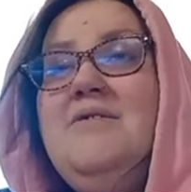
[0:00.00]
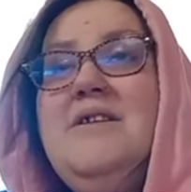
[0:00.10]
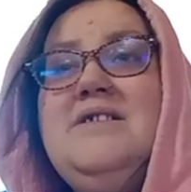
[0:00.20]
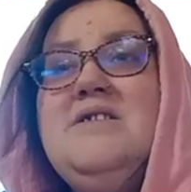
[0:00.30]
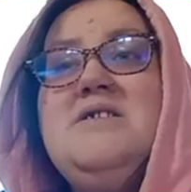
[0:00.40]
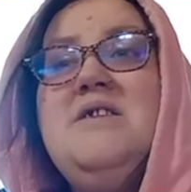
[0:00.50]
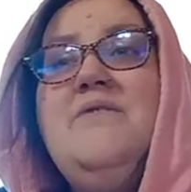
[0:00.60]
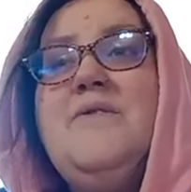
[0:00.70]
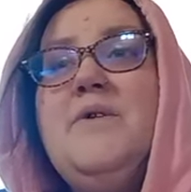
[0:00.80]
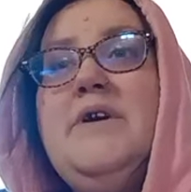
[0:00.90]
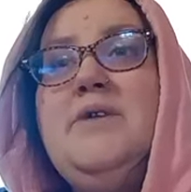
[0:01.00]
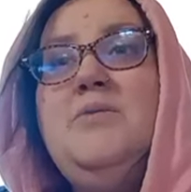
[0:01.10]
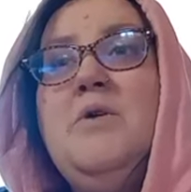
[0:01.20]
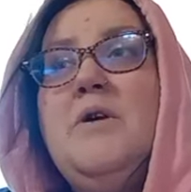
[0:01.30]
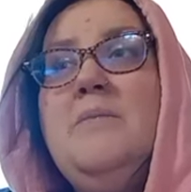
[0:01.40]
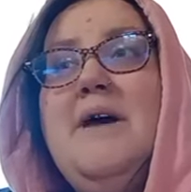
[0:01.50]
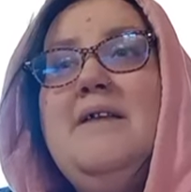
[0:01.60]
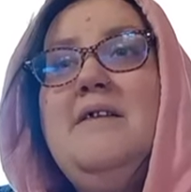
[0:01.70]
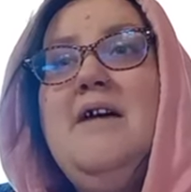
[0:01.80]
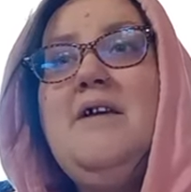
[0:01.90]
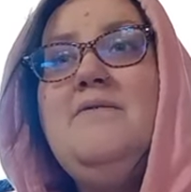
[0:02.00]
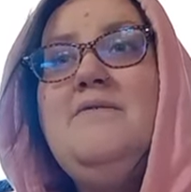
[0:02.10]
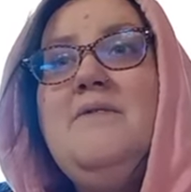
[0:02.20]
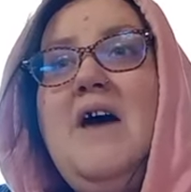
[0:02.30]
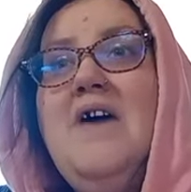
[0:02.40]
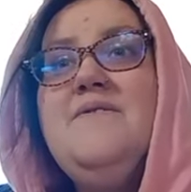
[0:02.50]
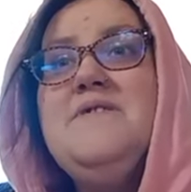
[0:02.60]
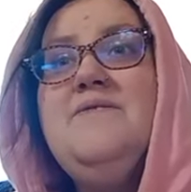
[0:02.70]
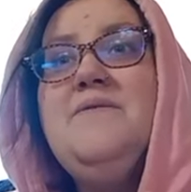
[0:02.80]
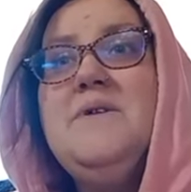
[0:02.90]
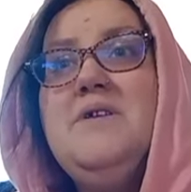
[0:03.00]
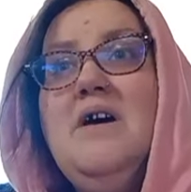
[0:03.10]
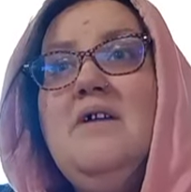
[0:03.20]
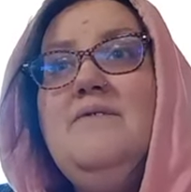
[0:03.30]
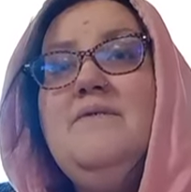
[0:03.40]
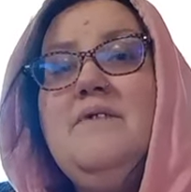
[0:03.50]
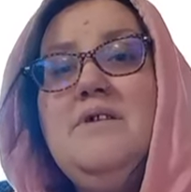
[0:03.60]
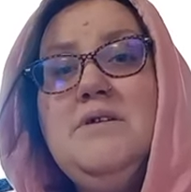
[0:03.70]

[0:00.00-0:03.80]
need to suffer anymore in my life. I've suffered enough.